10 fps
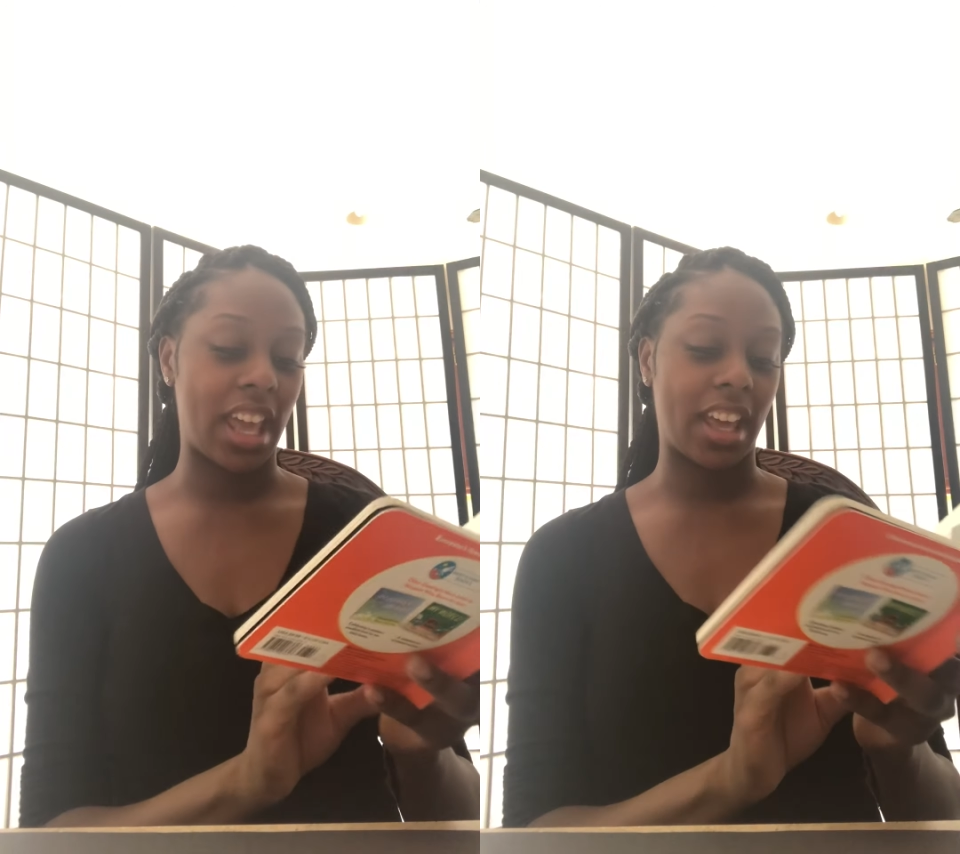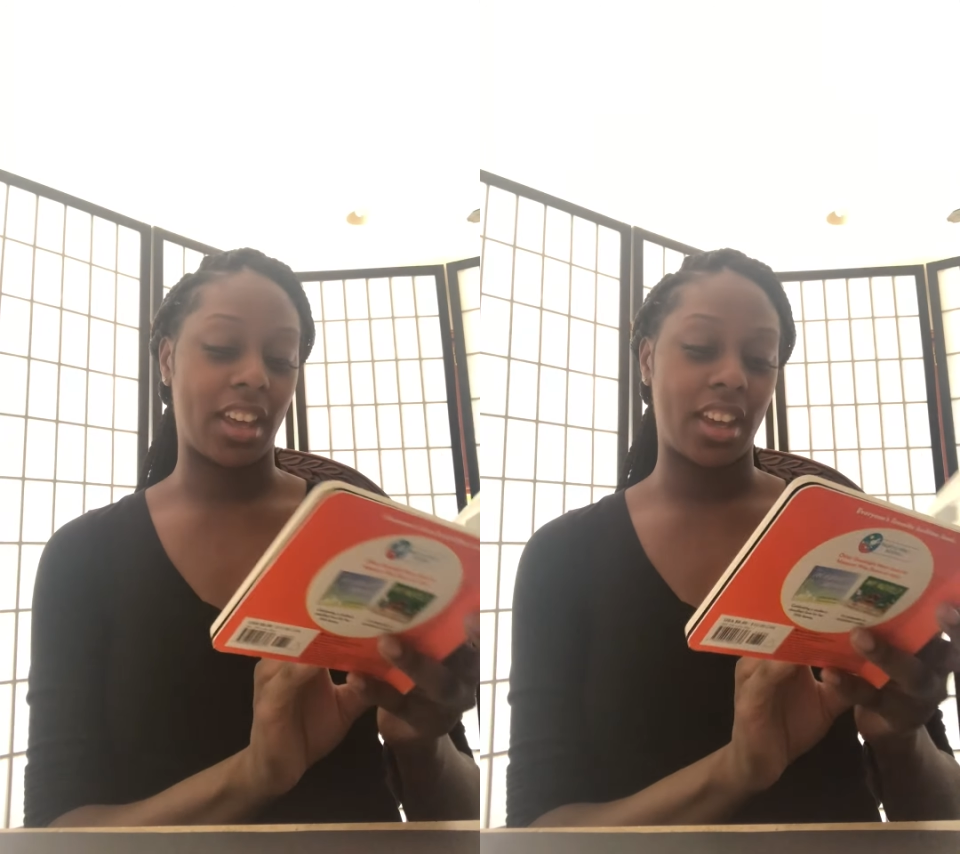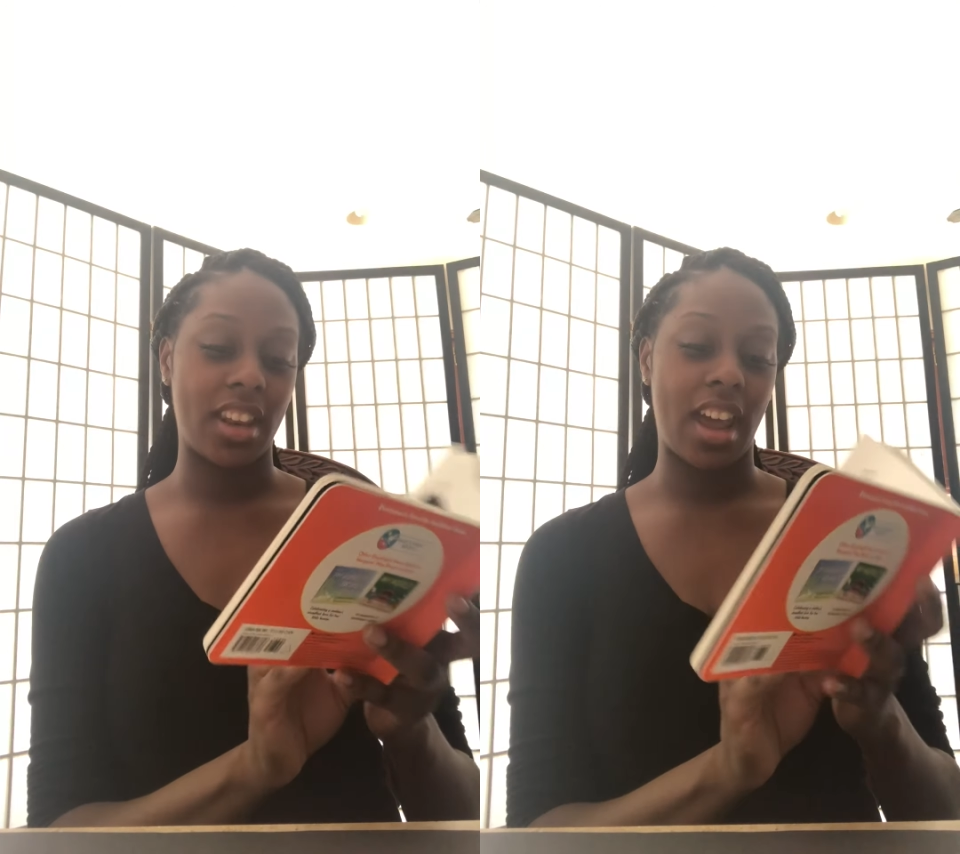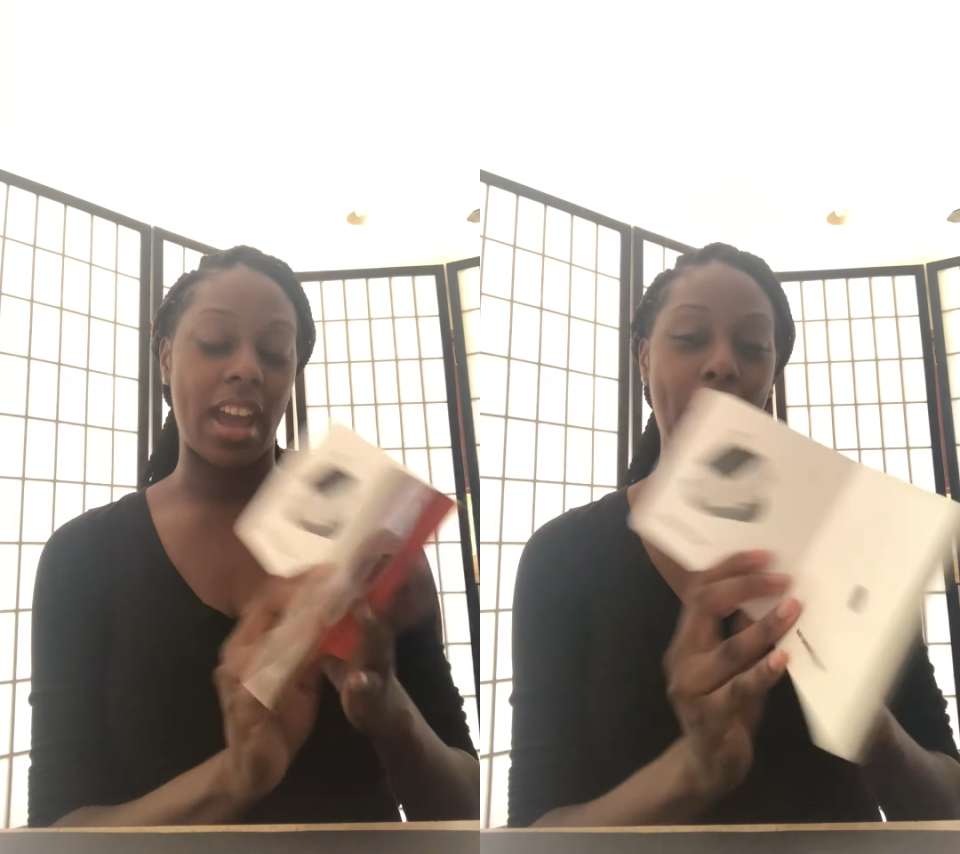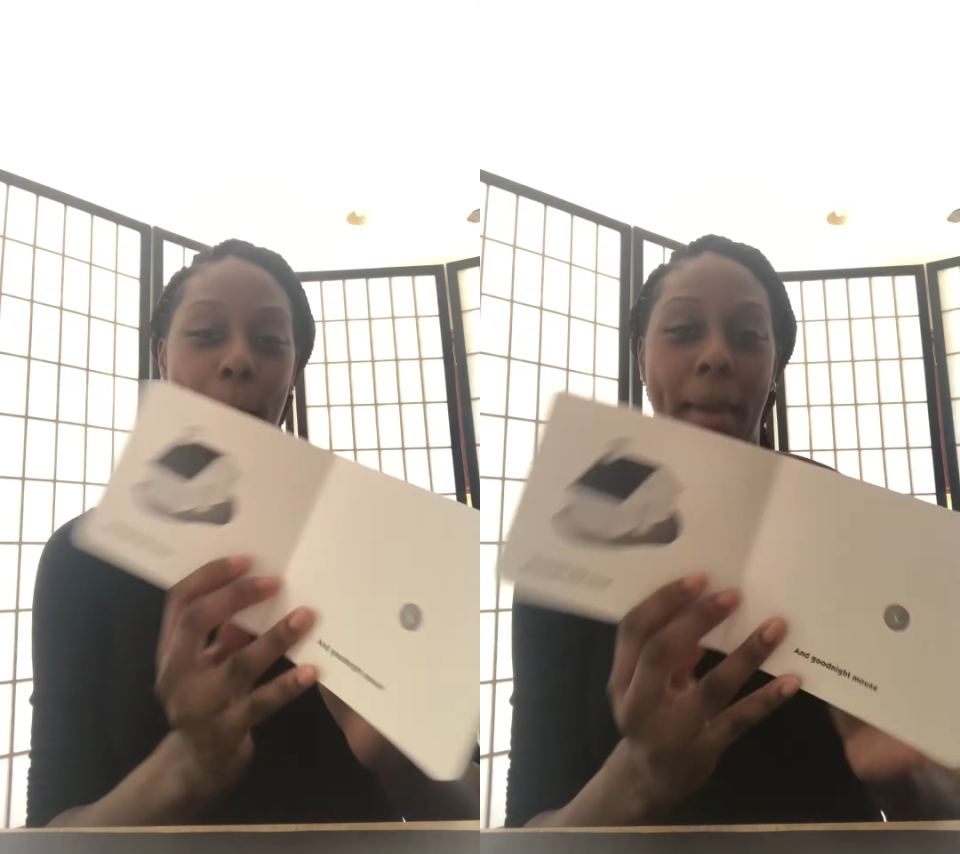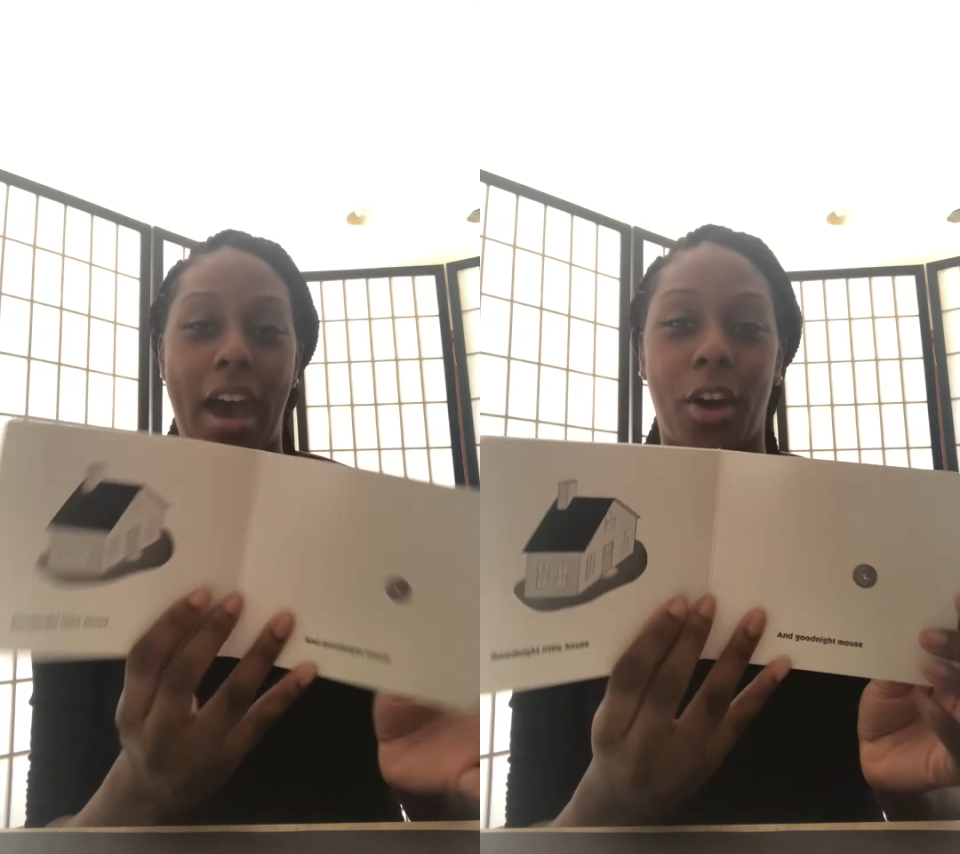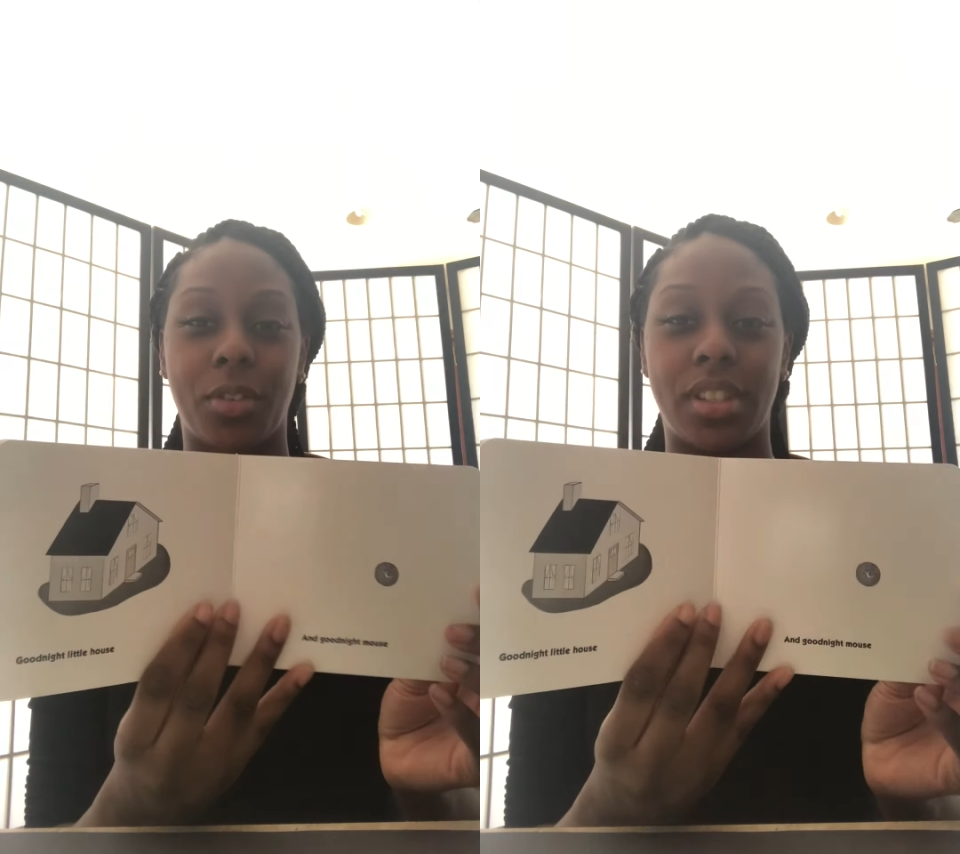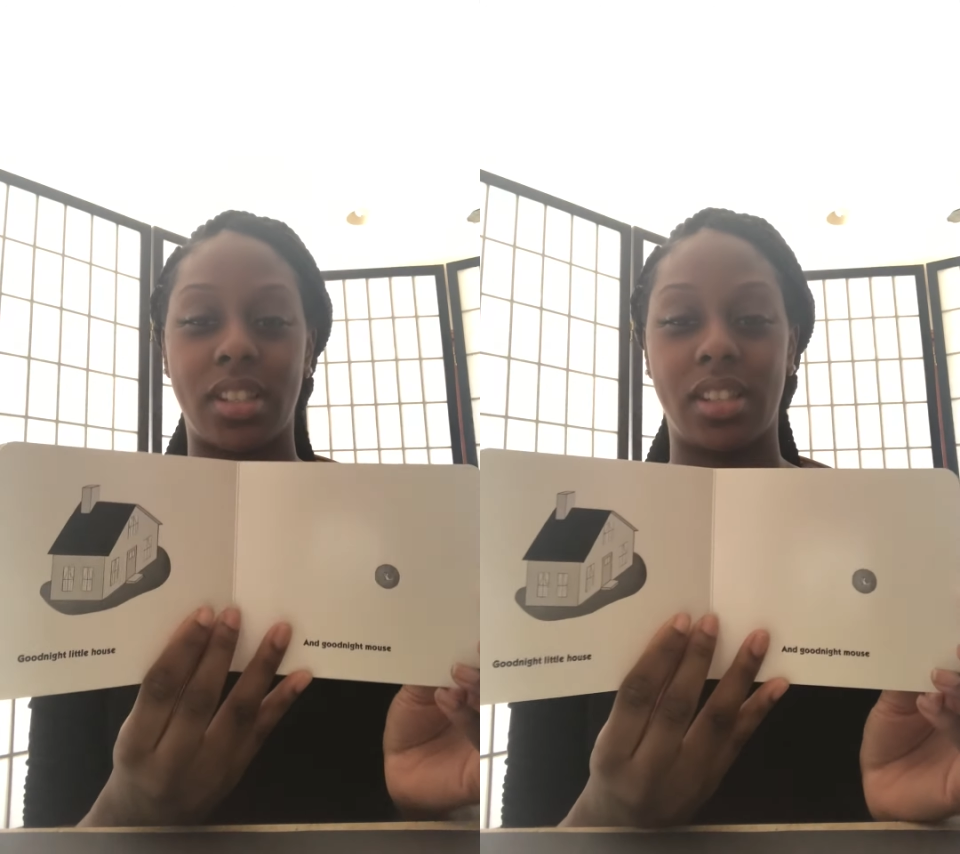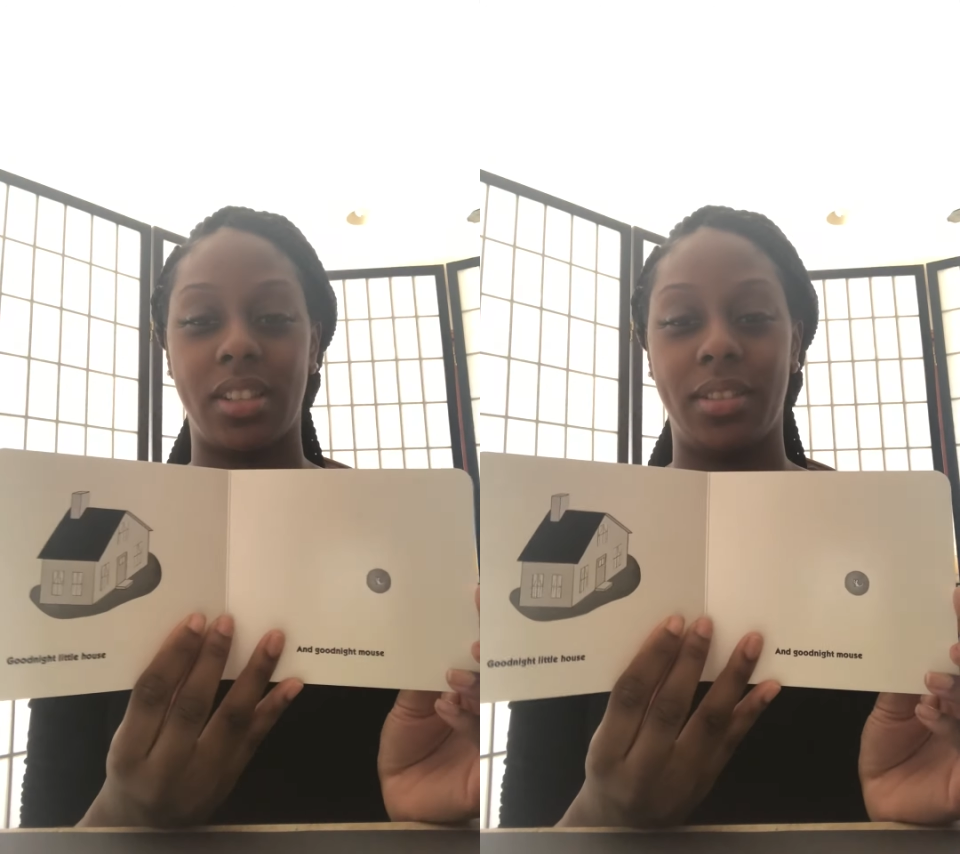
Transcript: and good night, mouse.